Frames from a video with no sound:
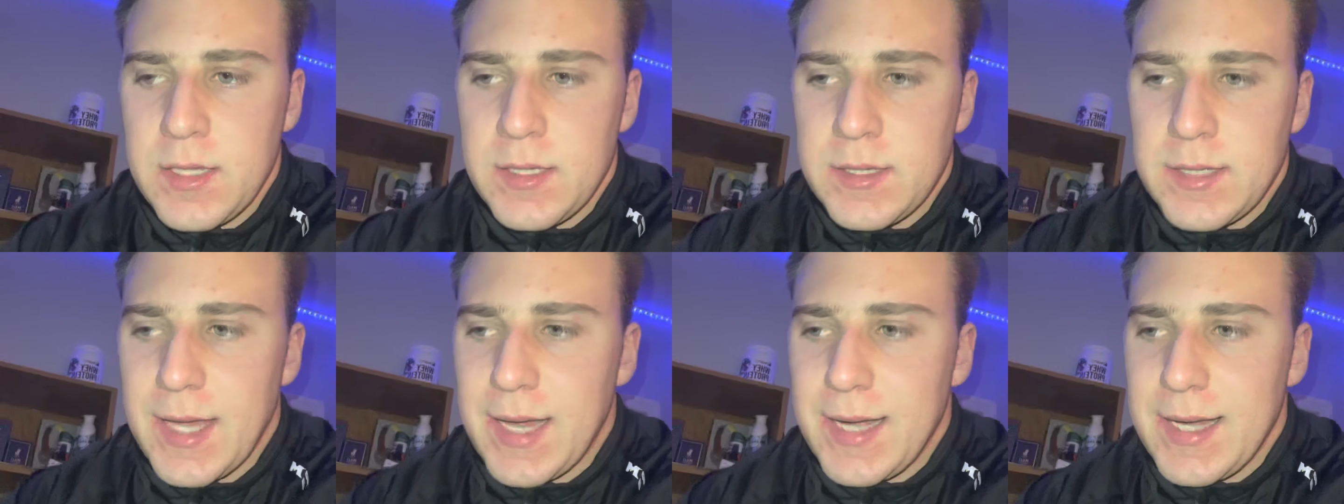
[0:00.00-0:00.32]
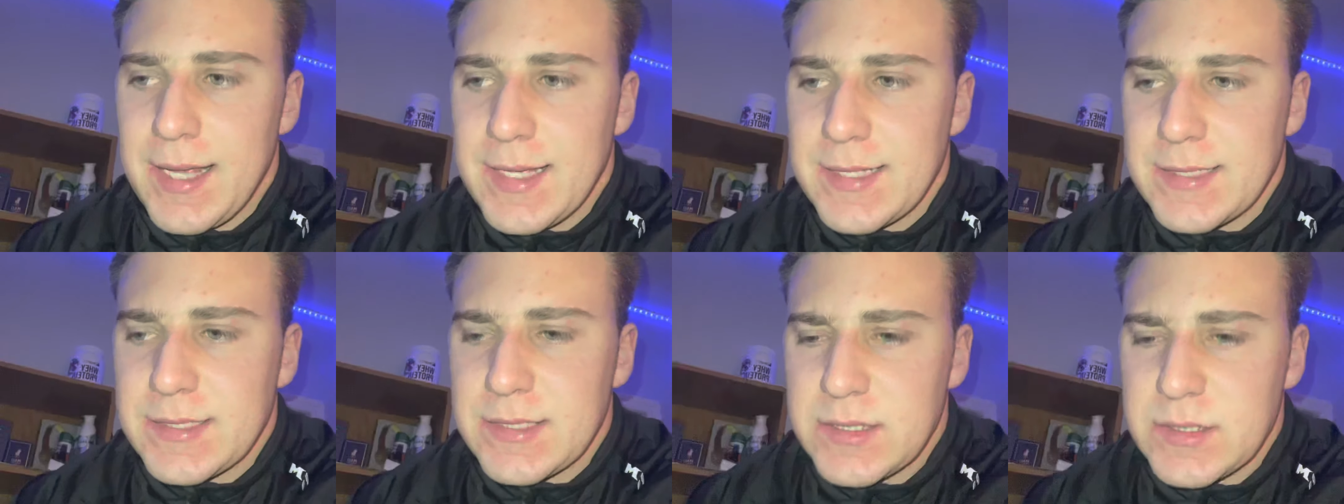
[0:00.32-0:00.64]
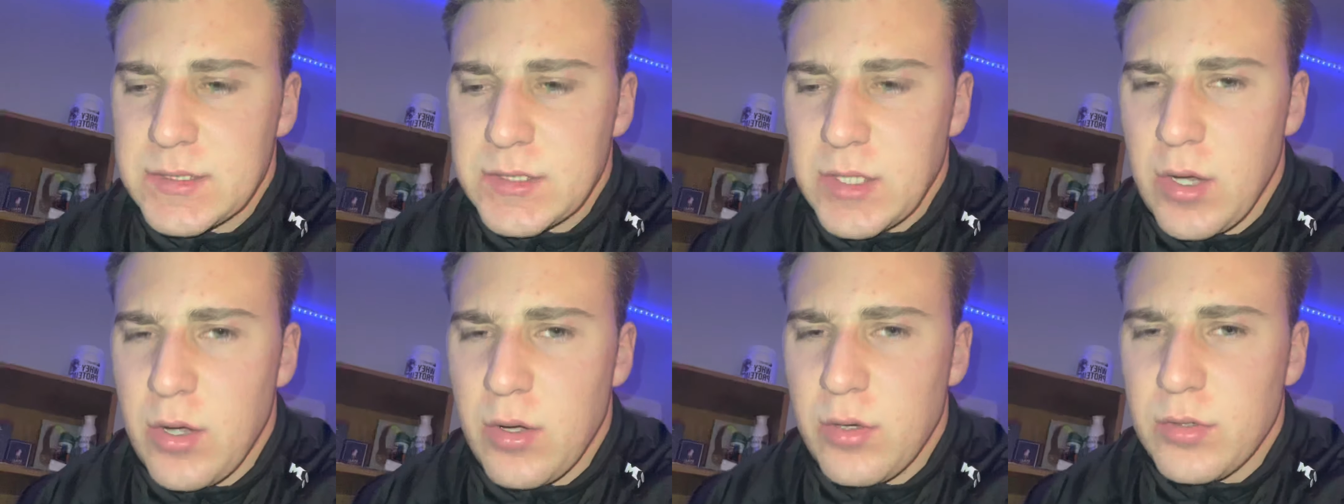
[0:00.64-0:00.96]
that is
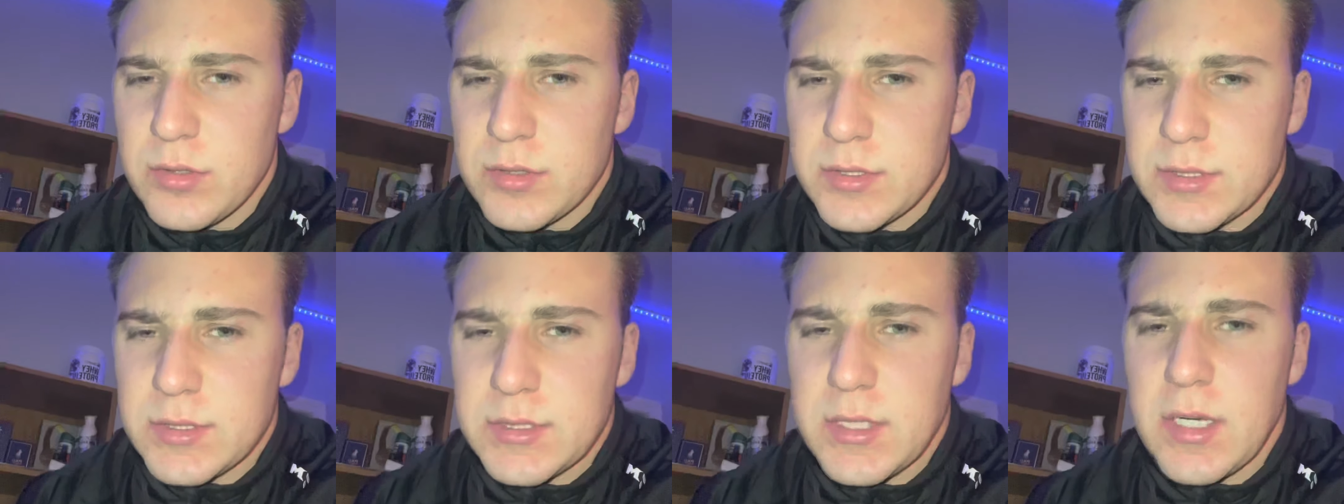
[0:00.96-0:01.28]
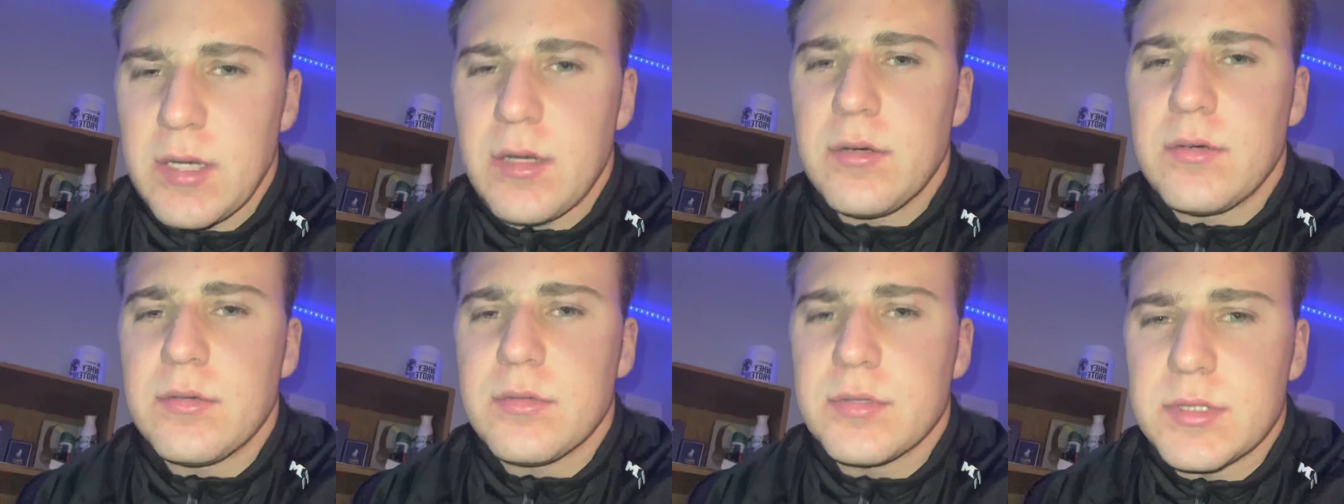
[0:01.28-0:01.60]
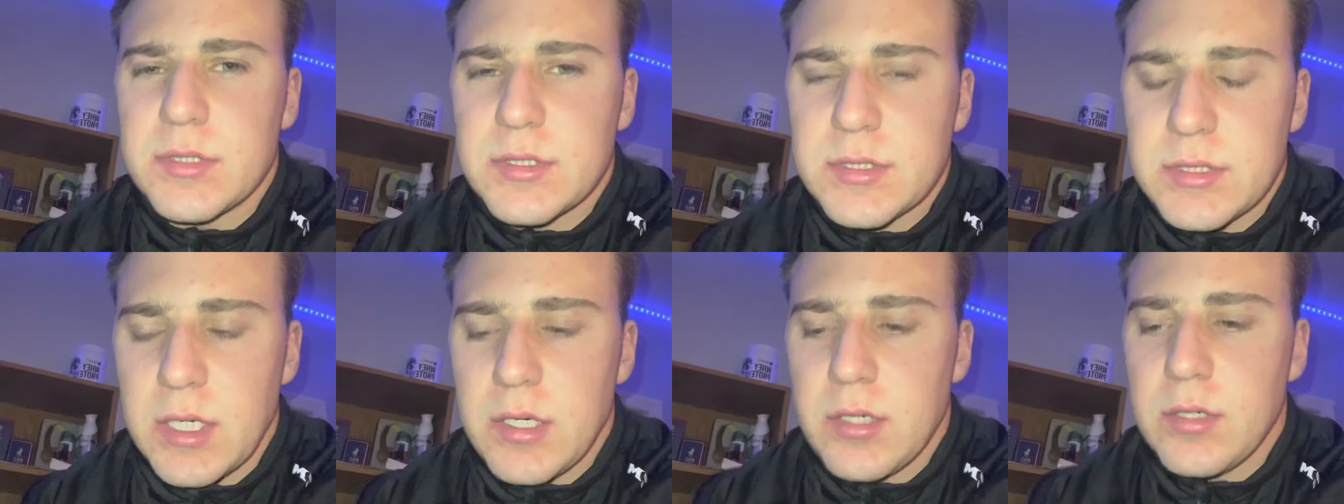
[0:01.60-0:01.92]
so, so,
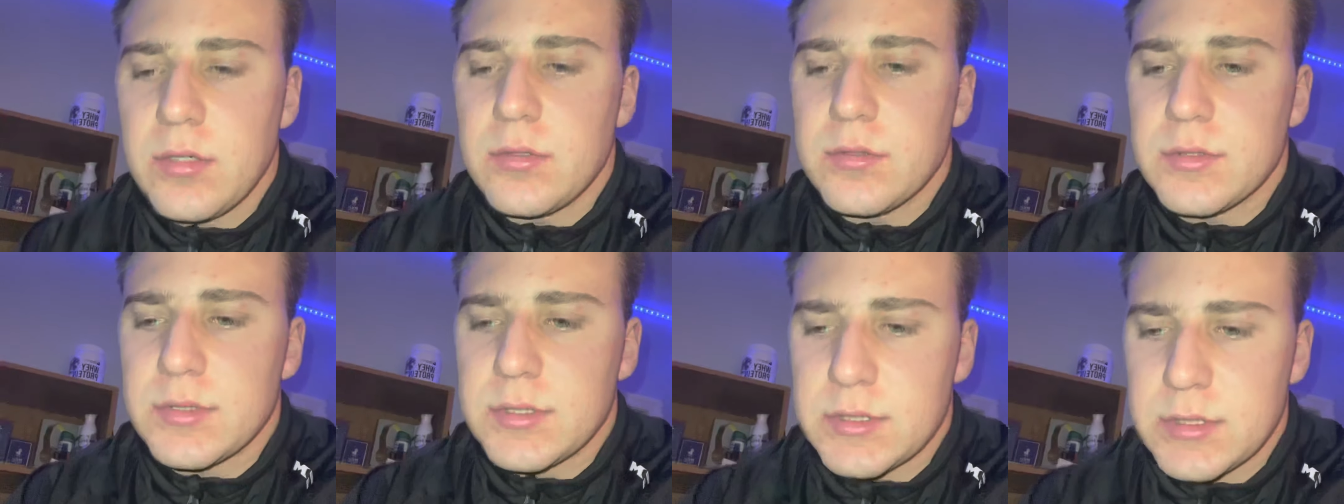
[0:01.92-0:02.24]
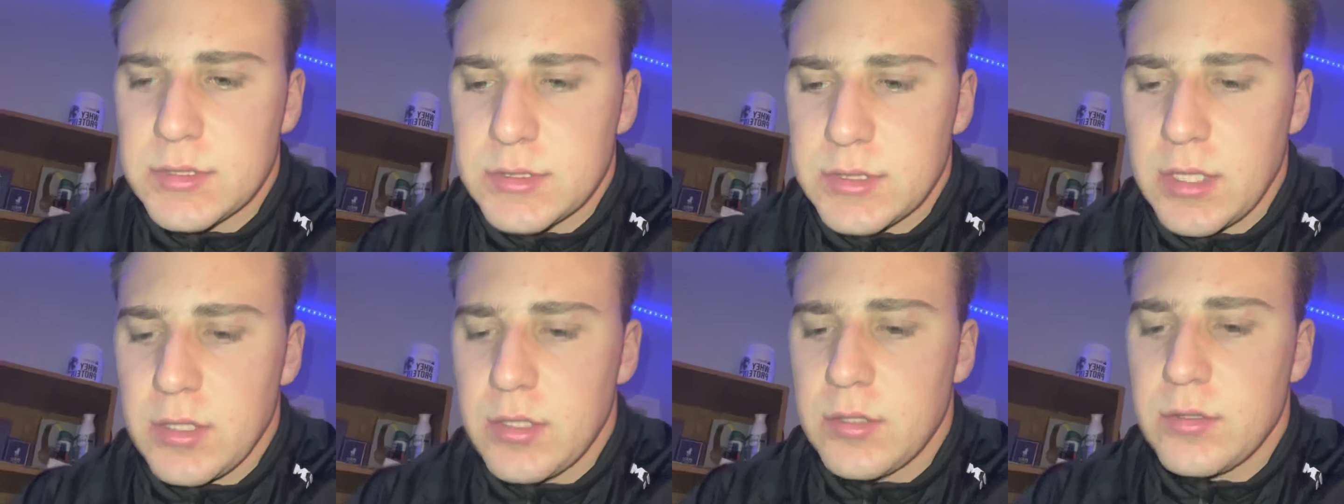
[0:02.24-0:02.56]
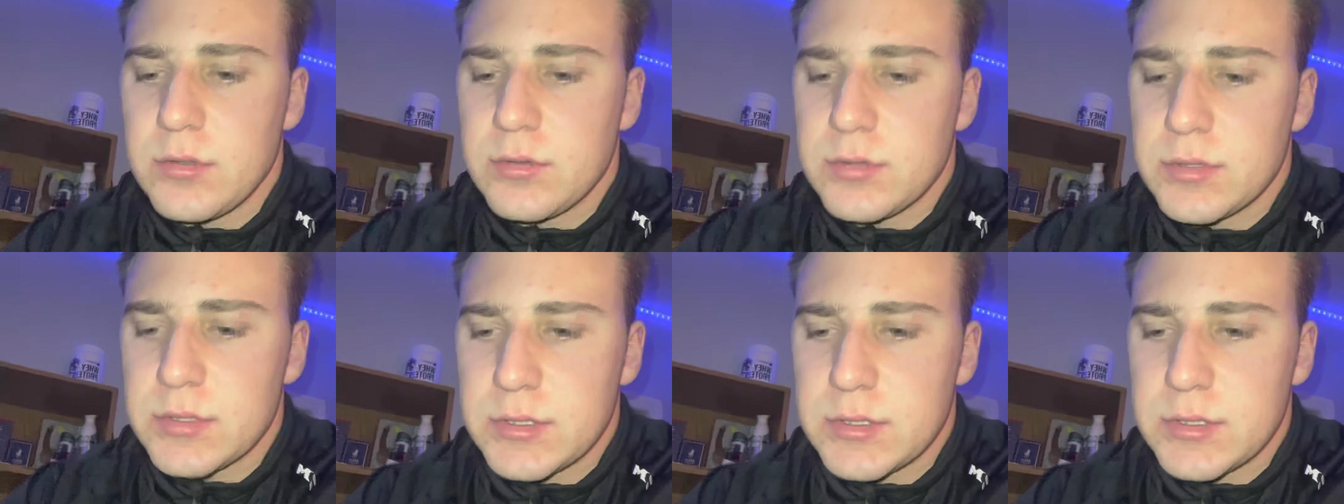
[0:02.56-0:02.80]
so, so,